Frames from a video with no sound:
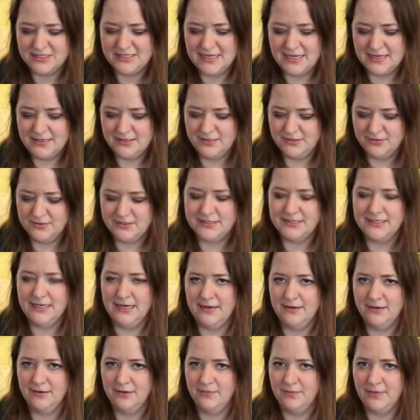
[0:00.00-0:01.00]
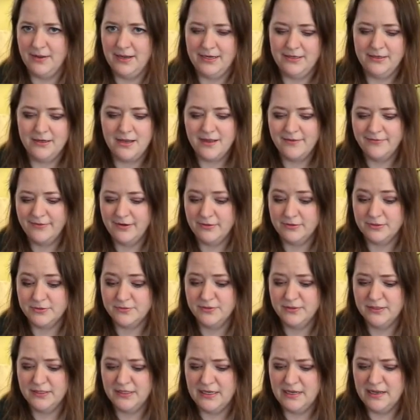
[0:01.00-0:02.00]
said do a standard bind off, and I was
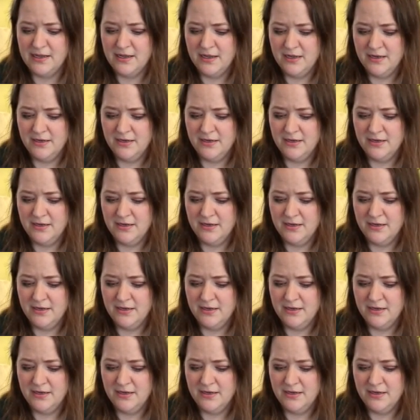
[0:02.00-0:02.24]
really